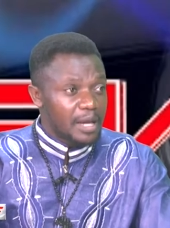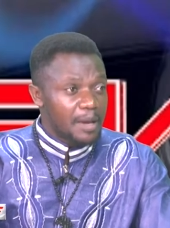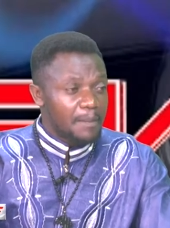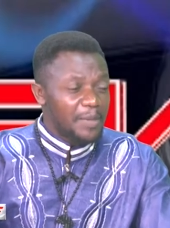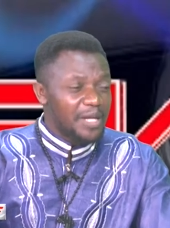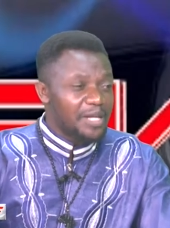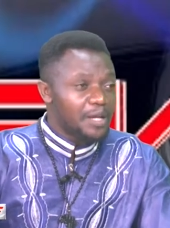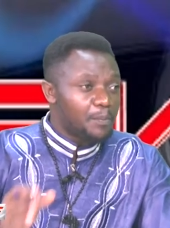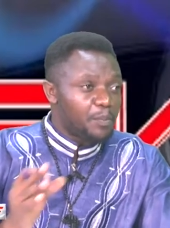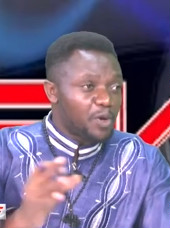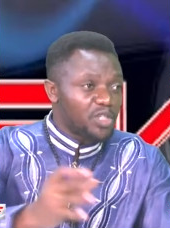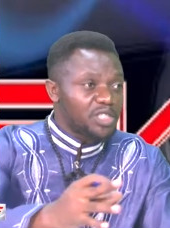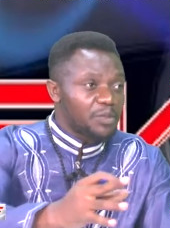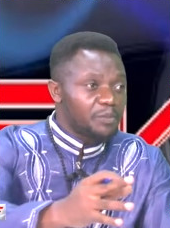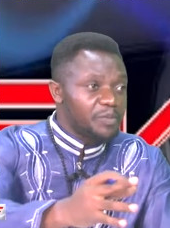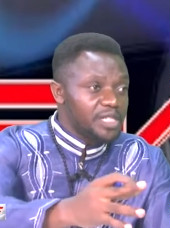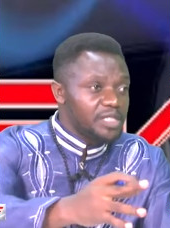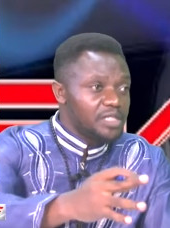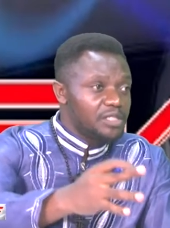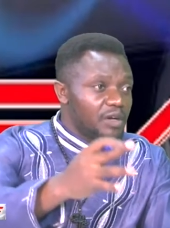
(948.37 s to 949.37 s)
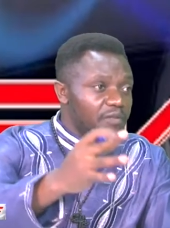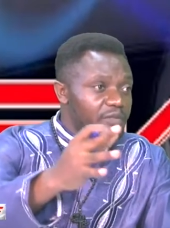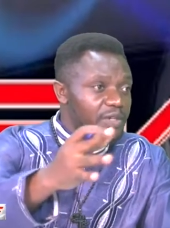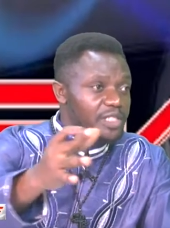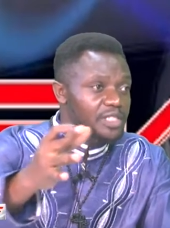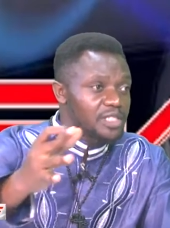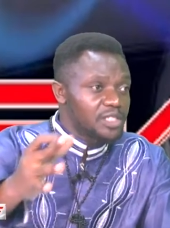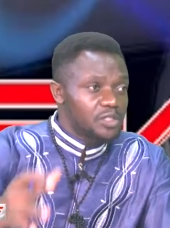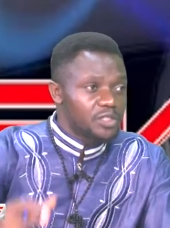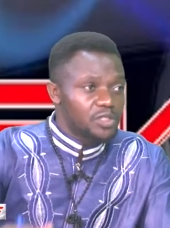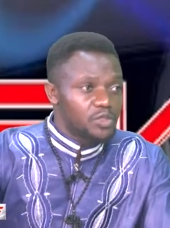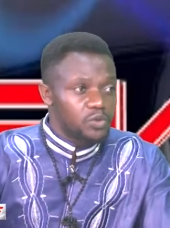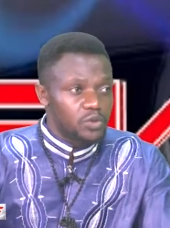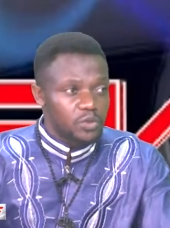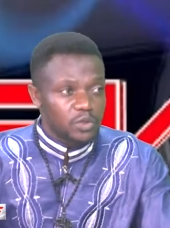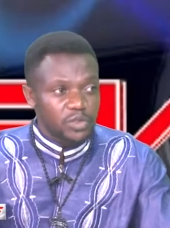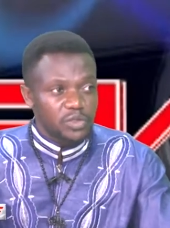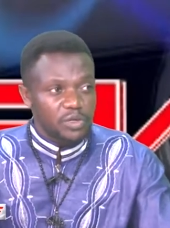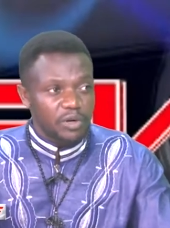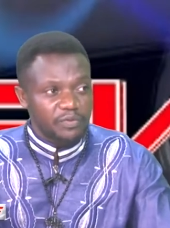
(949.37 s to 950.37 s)
But the possibility of getting into
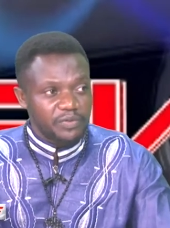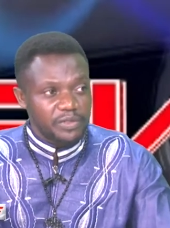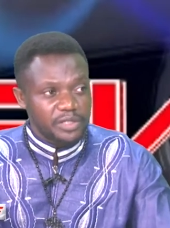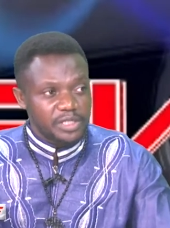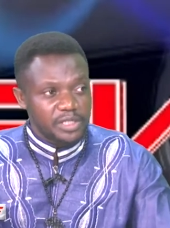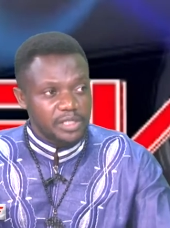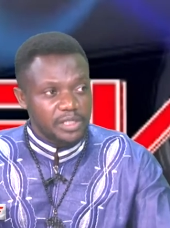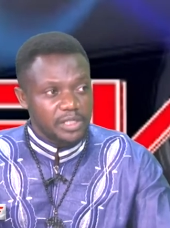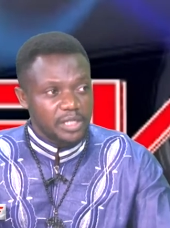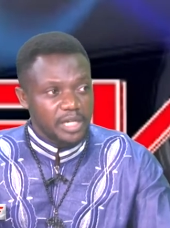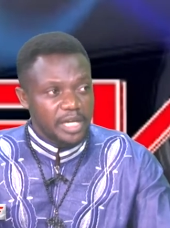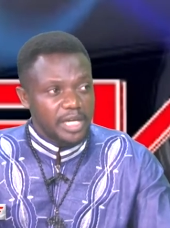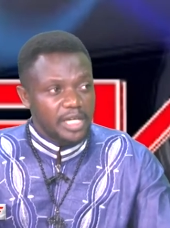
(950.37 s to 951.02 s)
those offices,